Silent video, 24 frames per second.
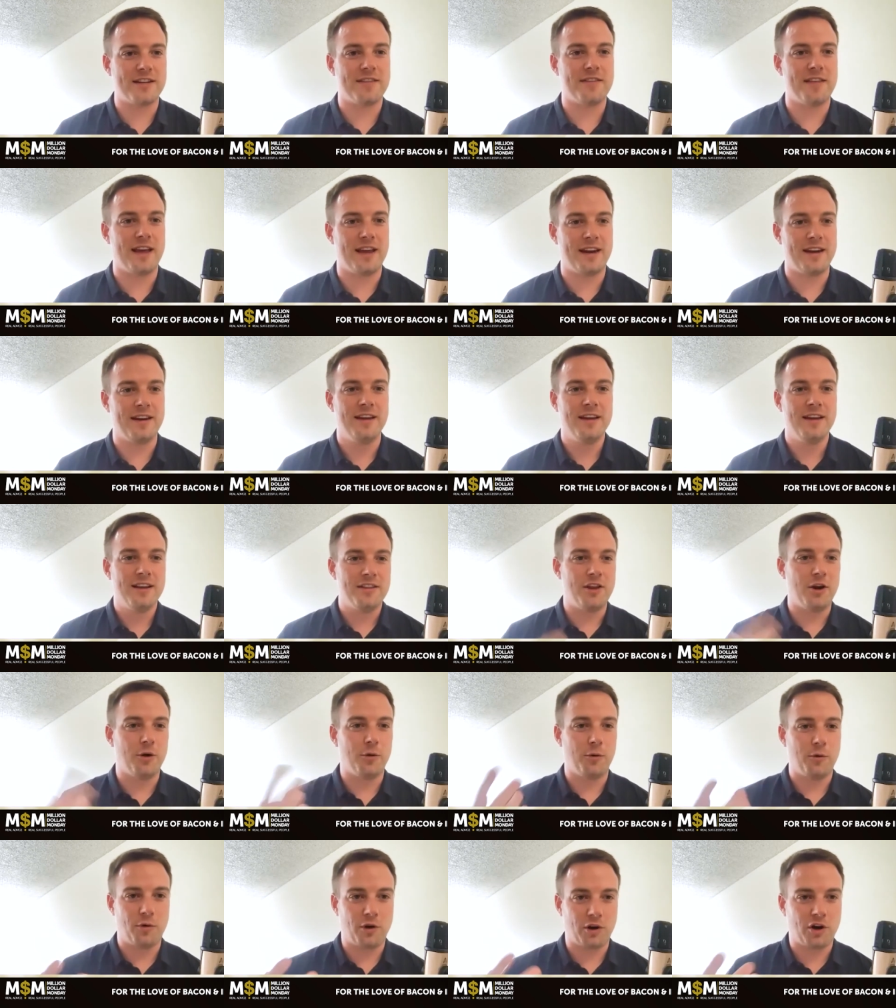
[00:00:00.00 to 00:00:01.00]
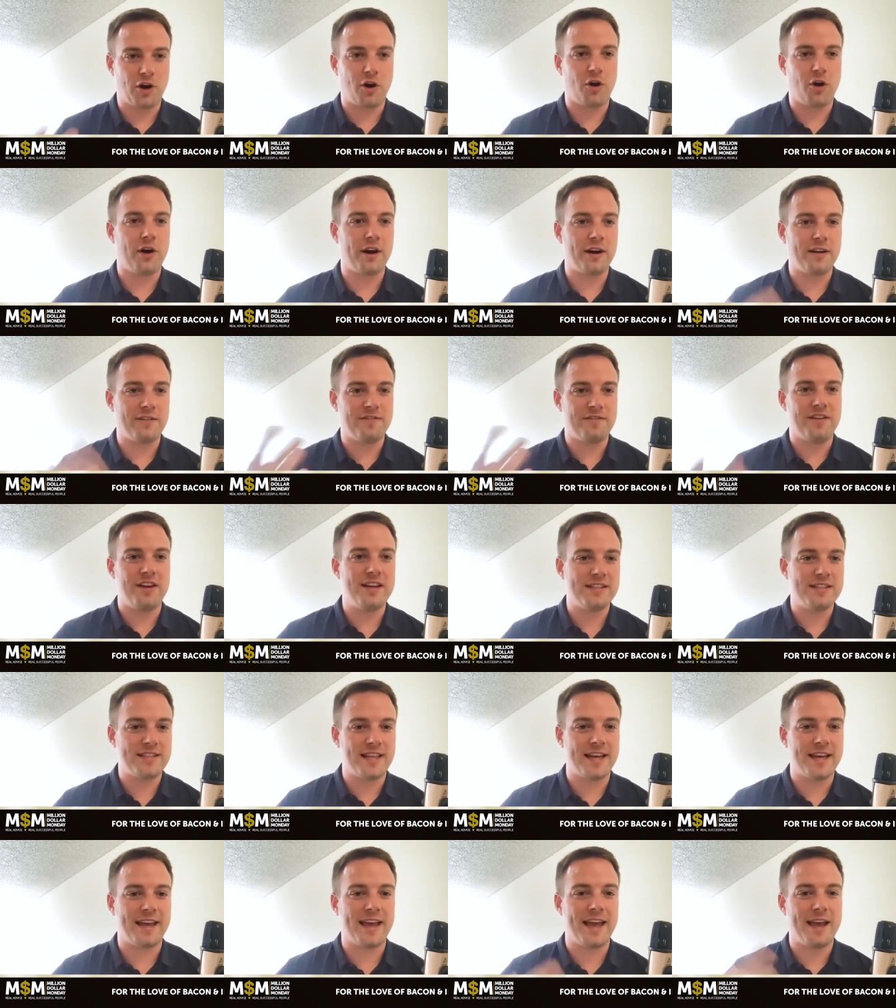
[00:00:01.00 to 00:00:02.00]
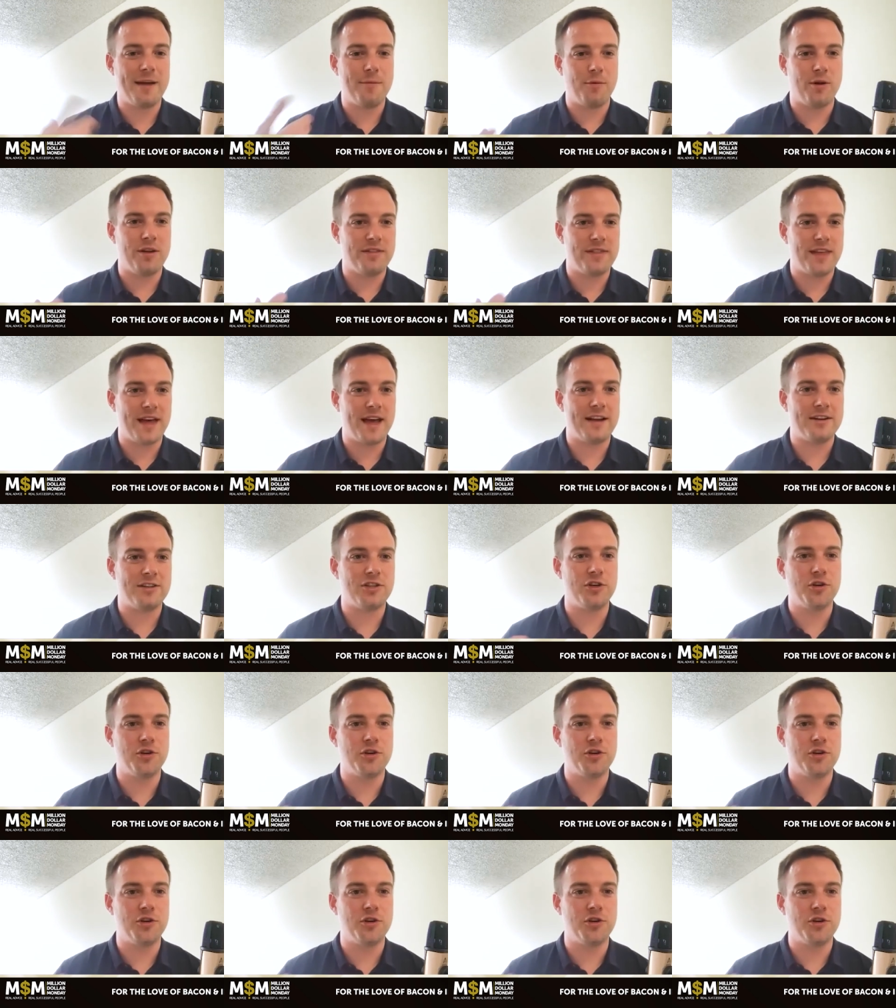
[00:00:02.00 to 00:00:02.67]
and then there were recurring fees that came with that,